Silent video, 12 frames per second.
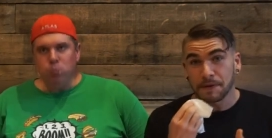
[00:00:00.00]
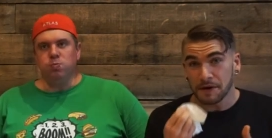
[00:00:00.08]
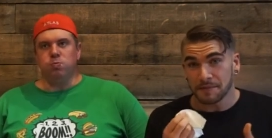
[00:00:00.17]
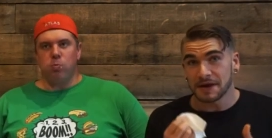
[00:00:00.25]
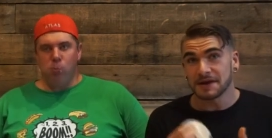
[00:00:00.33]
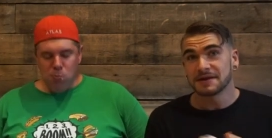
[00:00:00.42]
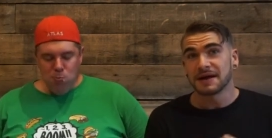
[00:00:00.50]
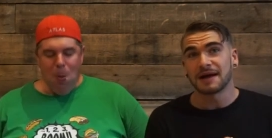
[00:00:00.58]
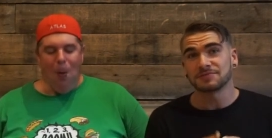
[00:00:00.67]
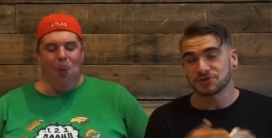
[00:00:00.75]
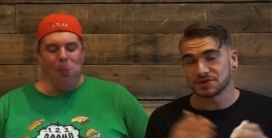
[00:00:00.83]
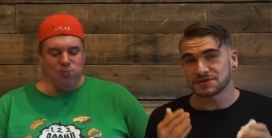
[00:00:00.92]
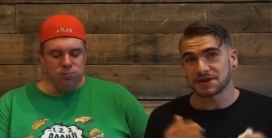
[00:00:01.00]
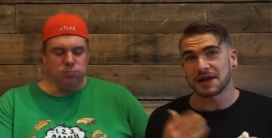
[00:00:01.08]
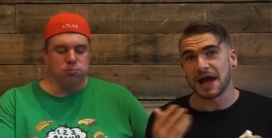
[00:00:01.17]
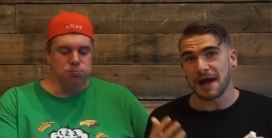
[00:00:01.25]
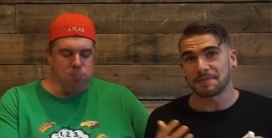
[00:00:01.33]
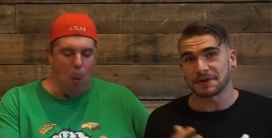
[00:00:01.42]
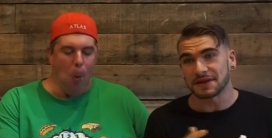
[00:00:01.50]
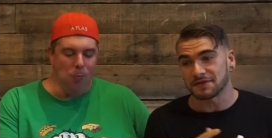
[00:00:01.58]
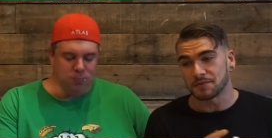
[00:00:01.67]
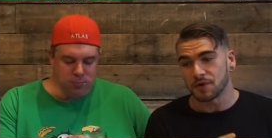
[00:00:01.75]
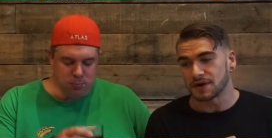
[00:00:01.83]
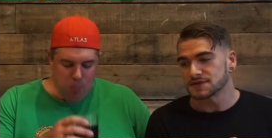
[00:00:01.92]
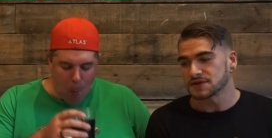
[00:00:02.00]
Speaker 1: pyramid, I'm sure it's going to happen even more